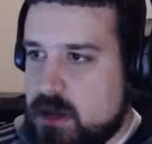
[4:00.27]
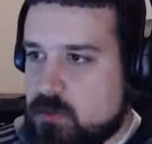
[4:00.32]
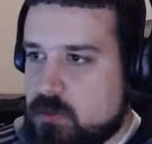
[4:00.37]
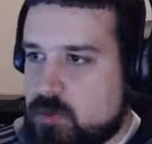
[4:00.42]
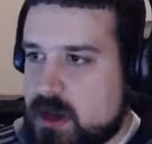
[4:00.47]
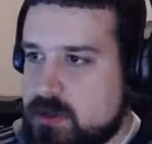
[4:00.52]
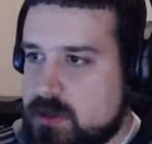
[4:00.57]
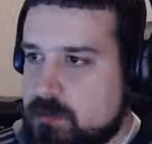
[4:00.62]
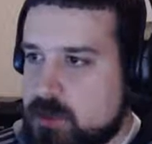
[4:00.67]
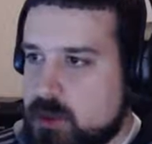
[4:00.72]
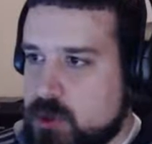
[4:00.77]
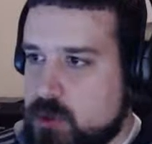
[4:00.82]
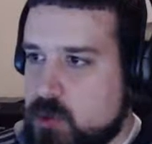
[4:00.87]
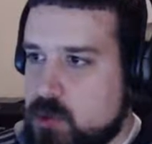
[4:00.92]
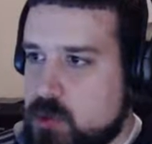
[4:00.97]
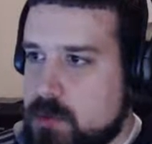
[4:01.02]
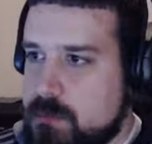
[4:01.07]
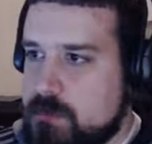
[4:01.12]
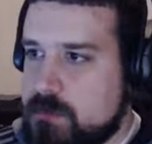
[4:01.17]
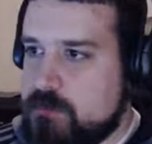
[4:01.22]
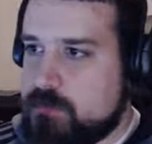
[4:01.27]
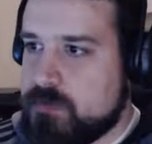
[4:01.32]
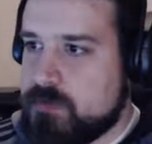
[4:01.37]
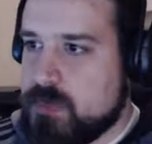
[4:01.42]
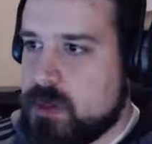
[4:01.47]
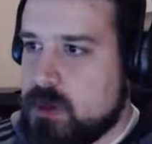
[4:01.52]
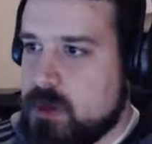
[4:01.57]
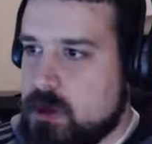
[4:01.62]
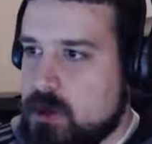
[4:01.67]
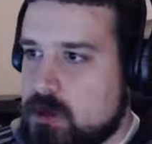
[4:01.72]
red and blue,
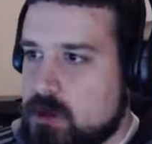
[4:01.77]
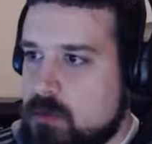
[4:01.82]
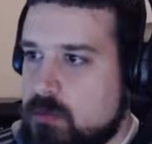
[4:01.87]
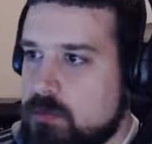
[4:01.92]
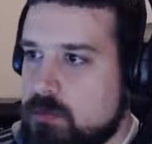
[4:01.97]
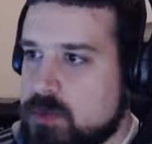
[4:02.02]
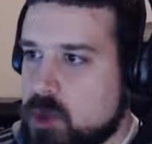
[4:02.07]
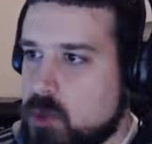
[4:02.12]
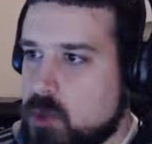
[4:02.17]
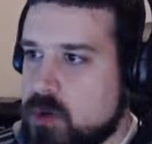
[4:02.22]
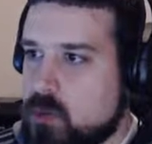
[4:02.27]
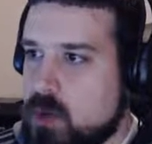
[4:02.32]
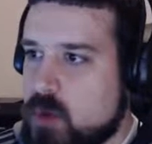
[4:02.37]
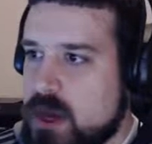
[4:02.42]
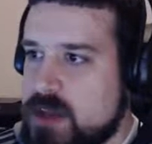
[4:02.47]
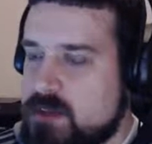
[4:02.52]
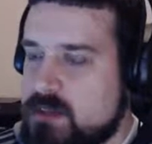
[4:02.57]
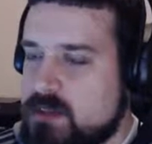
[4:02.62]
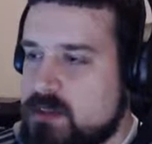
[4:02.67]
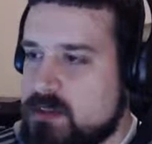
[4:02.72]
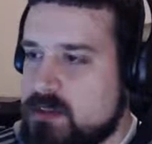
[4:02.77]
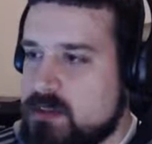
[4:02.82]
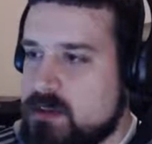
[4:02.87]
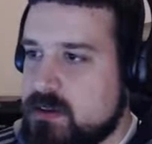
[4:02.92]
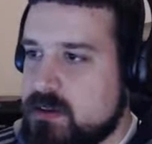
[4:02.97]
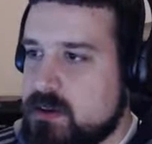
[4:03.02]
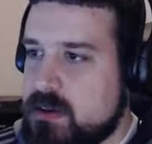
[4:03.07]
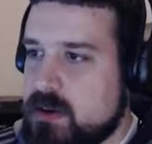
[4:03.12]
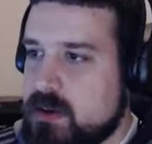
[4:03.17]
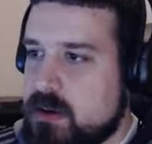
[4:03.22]
okay. blue and white,
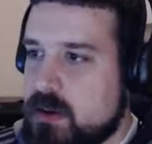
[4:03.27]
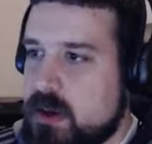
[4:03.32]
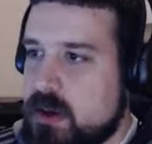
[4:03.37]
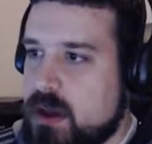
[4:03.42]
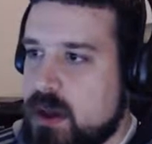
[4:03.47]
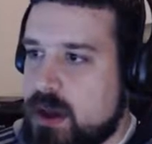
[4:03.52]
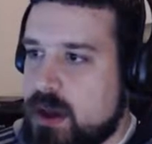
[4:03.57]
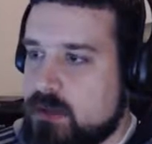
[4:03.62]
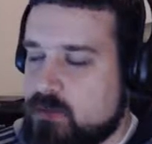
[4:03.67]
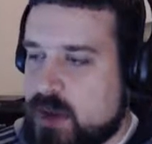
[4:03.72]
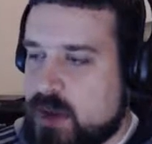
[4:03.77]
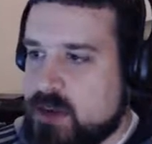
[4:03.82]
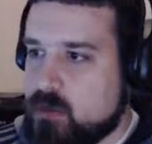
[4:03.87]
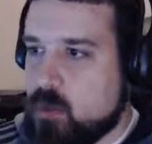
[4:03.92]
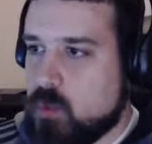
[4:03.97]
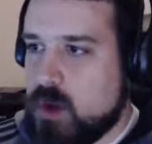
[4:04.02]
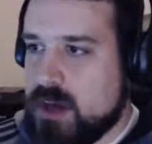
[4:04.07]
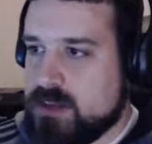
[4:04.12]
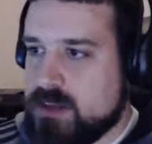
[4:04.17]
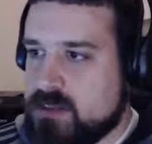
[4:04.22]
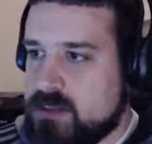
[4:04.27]
and red and white.